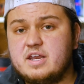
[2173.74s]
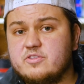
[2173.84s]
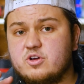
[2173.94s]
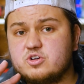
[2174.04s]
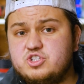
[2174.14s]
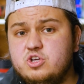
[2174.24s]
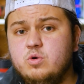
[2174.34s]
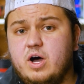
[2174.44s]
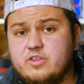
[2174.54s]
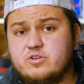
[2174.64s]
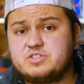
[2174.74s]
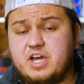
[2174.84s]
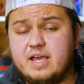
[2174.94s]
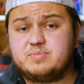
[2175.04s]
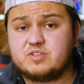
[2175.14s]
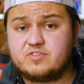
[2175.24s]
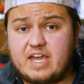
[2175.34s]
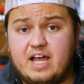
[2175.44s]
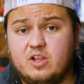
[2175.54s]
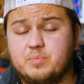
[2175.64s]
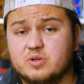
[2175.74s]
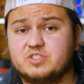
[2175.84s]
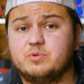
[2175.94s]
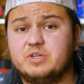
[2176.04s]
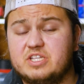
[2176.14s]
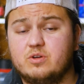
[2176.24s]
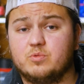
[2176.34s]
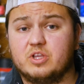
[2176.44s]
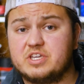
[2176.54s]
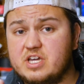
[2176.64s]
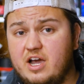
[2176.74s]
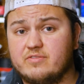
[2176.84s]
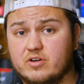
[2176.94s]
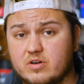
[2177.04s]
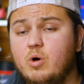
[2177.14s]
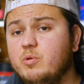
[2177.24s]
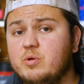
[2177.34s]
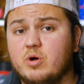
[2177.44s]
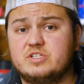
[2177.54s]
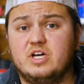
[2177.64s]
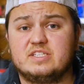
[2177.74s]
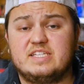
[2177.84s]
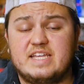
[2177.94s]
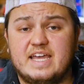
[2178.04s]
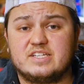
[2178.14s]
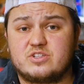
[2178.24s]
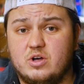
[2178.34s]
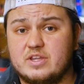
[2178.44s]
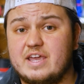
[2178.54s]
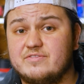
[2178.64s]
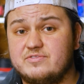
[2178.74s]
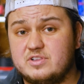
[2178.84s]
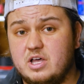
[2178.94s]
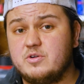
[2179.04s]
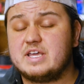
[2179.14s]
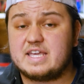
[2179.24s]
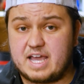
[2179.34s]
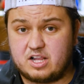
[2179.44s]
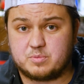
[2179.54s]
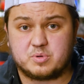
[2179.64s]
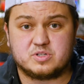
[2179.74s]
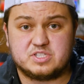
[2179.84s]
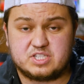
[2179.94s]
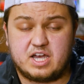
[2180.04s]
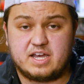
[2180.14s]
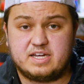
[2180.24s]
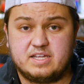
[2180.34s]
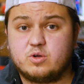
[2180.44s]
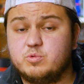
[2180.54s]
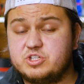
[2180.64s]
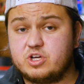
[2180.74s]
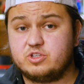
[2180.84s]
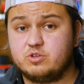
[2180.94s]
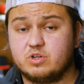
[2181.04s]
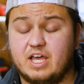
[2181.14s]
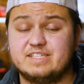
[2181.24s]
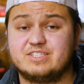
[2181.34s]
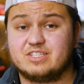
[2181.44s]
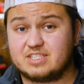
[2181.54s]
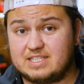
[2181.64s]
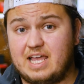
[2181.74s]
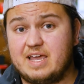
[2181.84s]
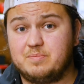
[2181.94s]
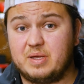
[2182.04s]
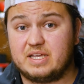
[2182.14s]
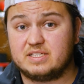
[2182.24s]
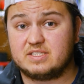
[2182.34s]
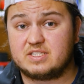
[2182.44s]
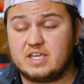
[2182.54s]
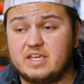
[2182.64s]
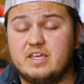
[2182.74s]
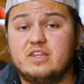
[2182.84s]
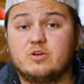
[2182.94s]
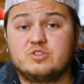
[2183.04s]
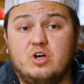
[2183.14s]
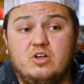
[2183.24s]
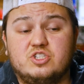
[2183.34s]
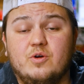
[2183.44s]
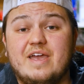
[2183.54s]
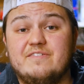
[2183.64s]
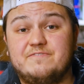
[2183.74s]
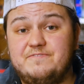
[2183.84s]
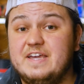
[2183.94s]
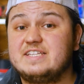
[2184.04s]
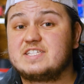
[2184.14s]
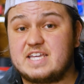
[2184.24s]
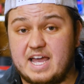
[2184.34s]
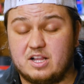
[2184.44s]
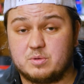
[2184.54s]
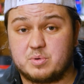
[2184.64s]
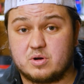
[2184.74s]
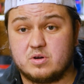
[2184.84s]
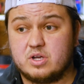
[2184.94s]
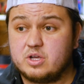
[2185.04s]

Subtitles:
Now, there are two other types of calipers that we didn't really cover. What we worked on today is called a floating caliper design, which utilizes the slide pins. There is also a fixed caliper,